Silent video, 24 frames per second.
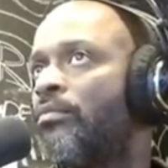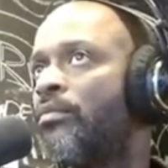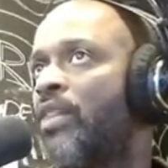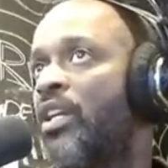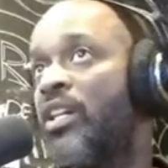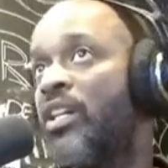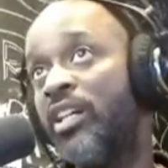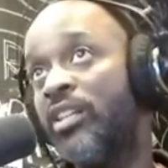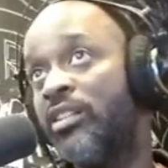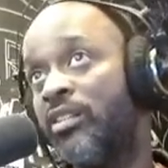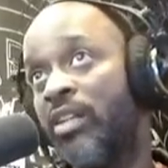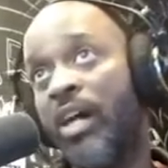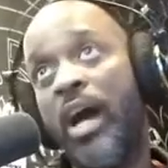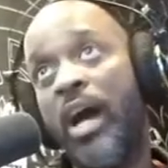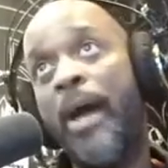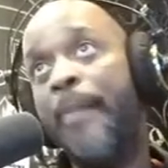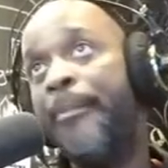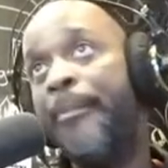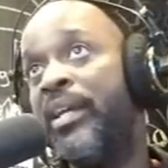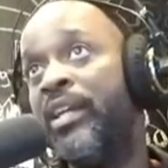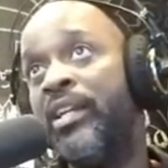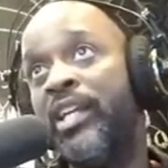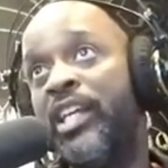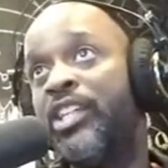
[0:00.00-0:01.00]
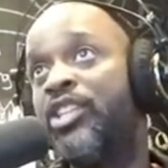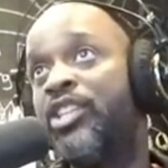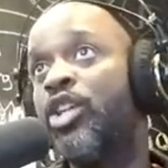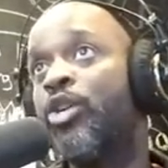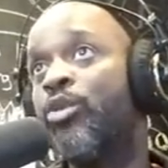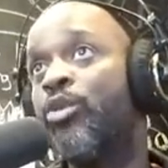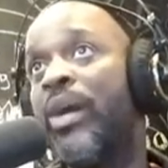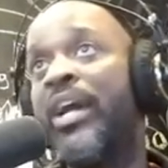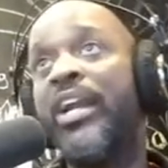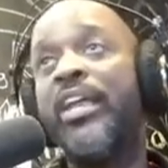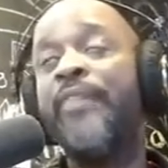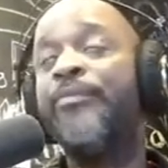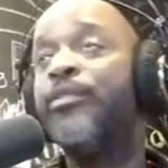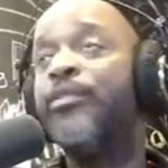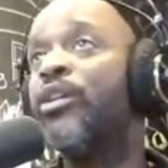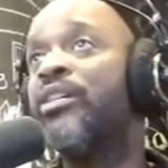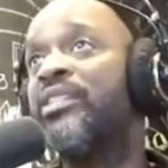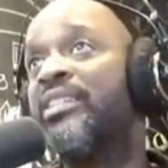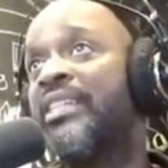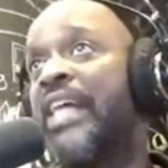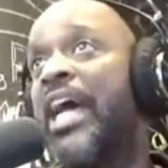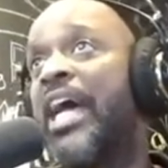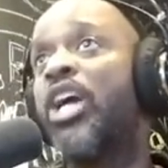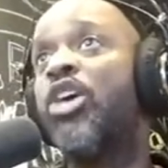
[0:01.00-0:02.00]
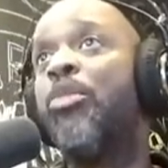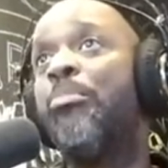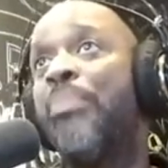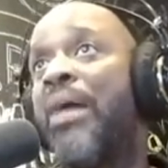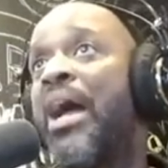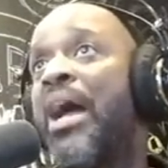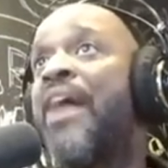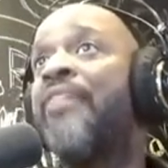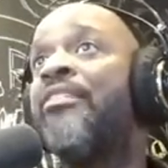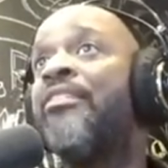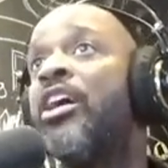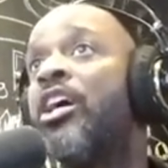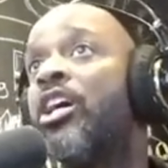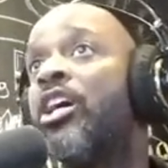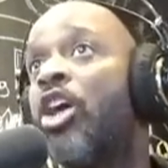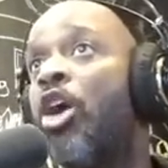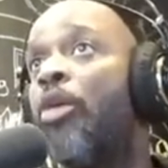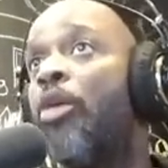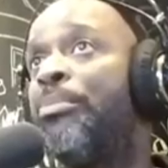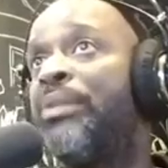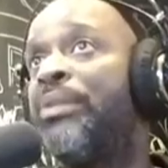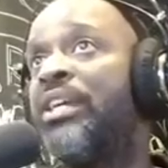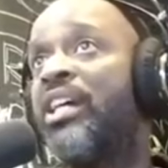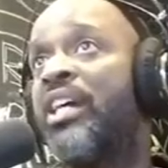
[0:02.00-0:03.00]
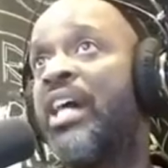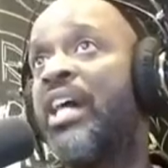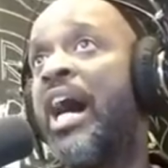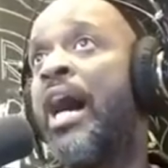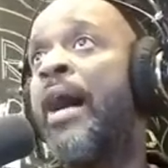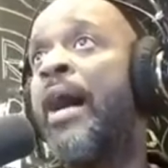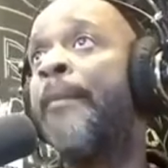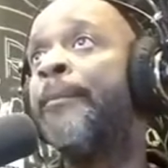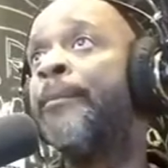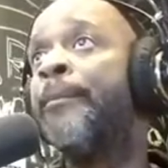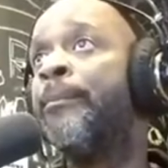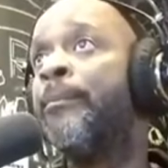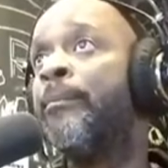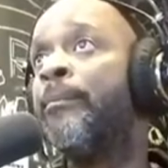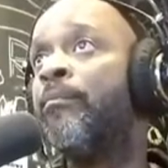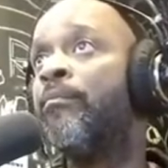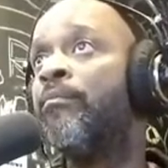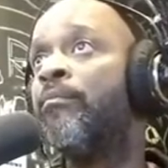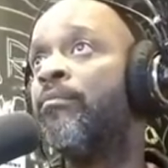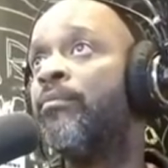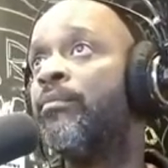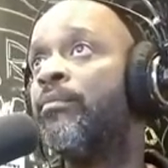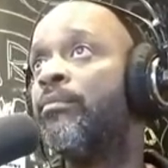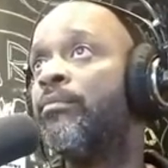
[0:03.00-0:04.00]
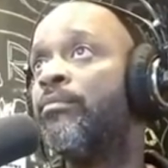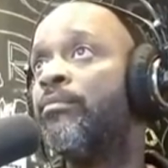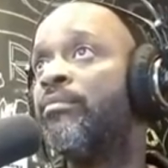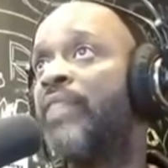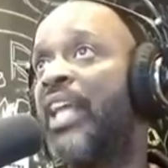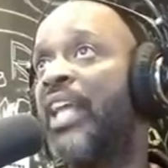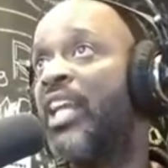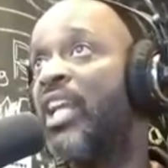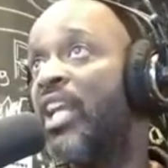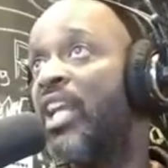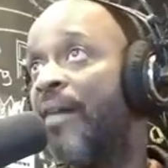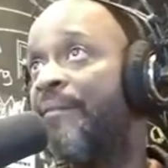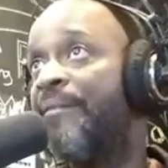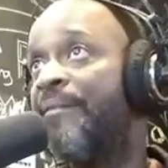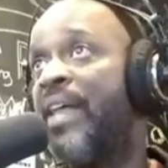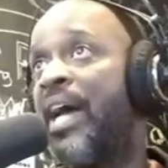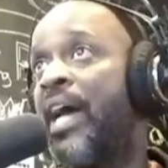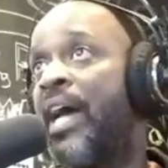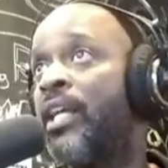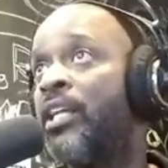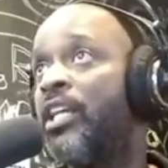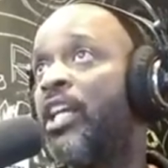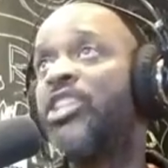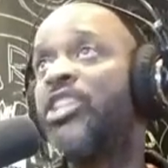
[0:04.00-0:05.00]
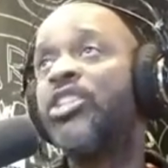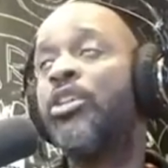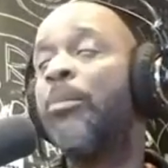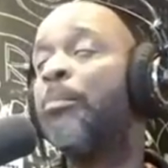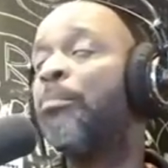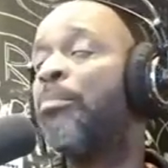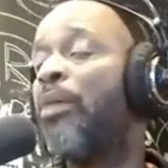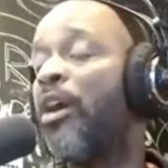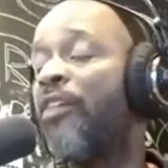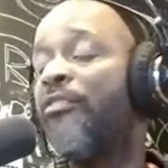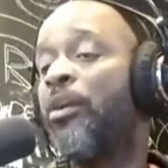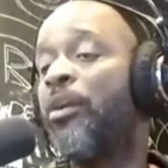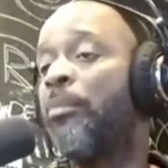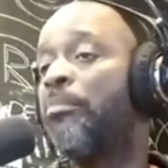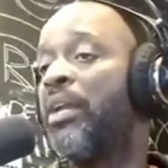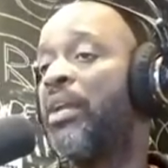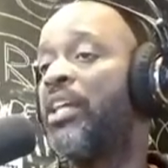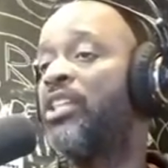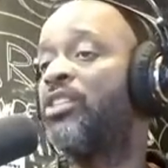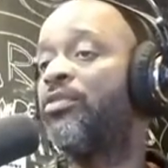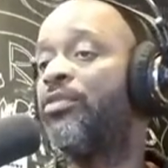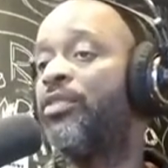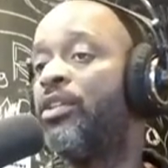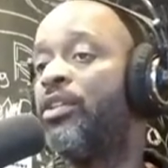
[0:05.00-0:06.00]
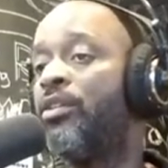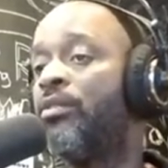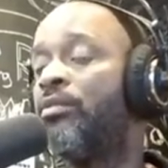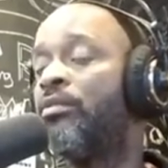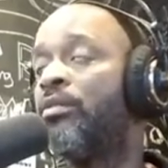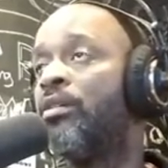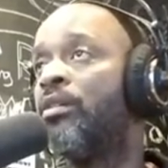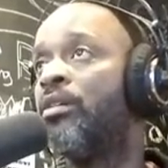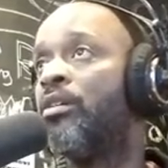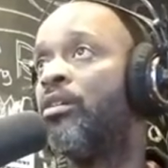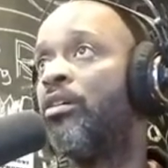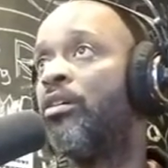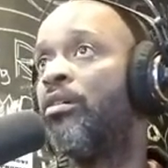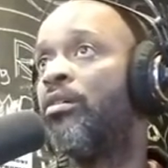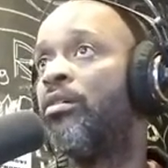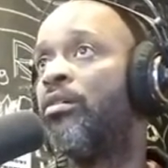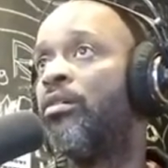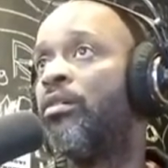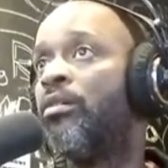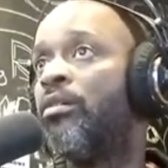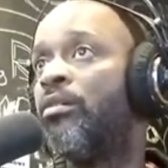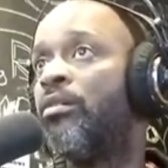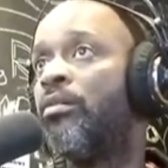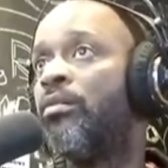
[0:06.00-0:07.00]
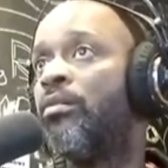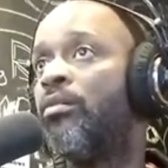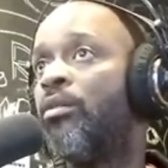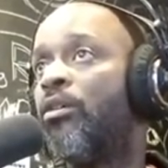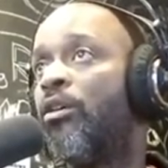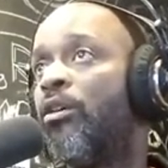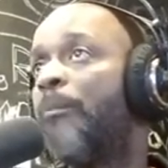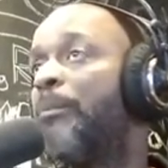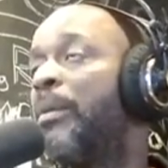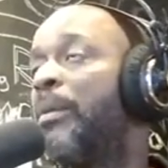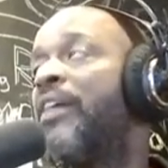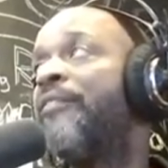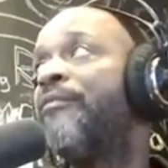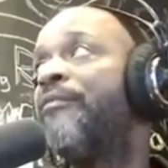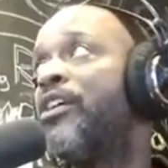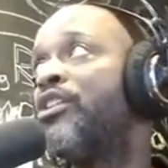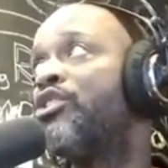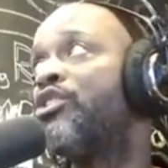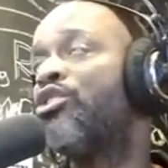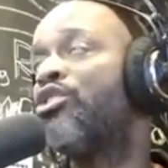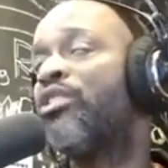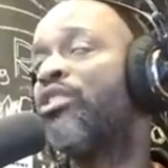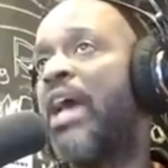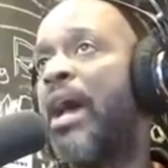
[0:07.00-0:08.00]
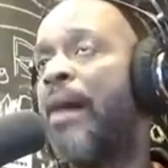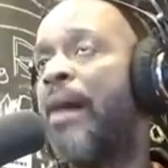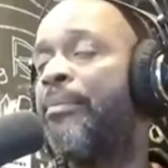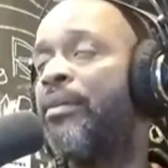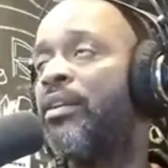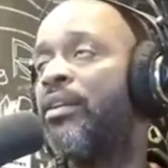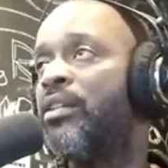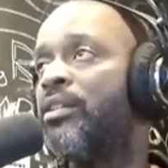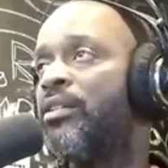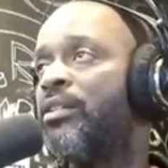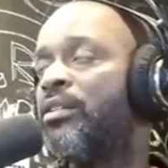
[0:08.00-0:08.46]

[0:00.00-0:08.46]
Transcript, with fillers: Because, I mean, it's a great, if you're a psychopath, go be a cop. They love that. It's a perfect place for you. Or be a venture capitalist.